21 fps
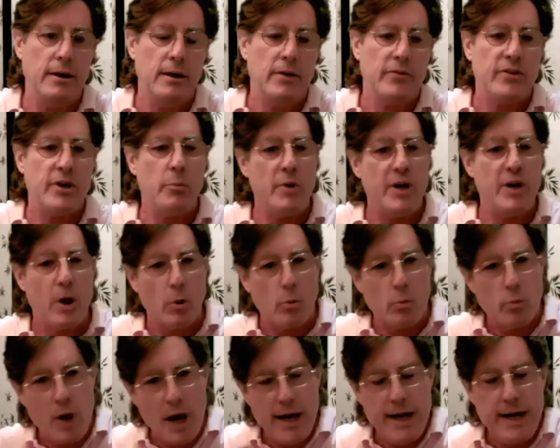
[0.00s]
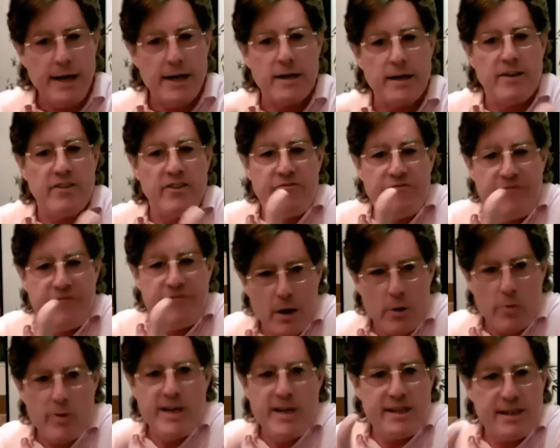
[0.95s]
that we are running into the
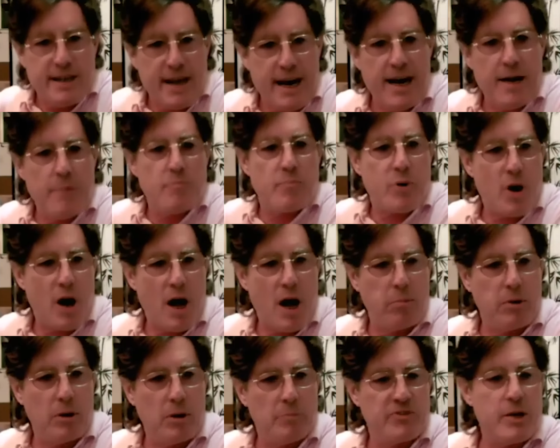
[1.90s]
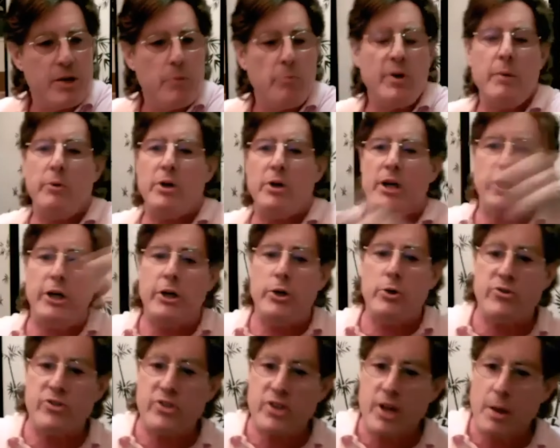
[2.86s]
very same problems that we would
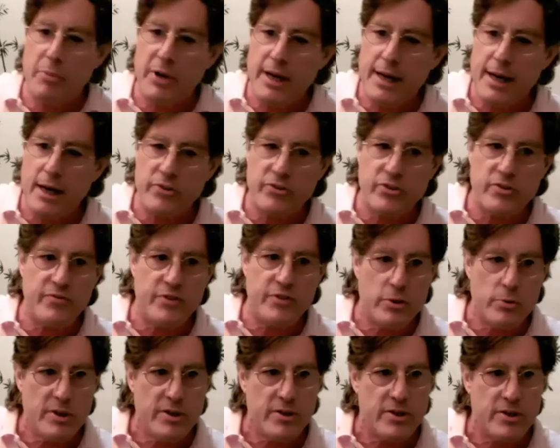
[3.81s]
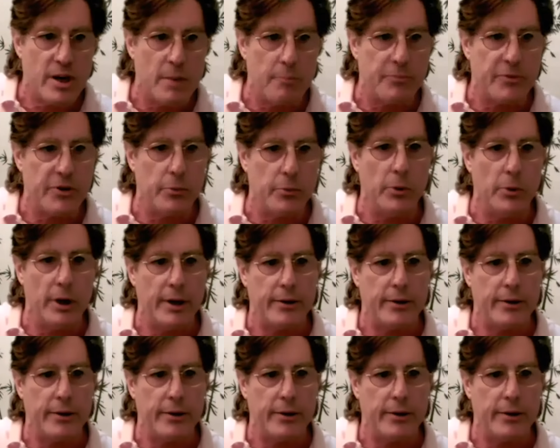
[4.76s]
accuse somebody else of doing something with.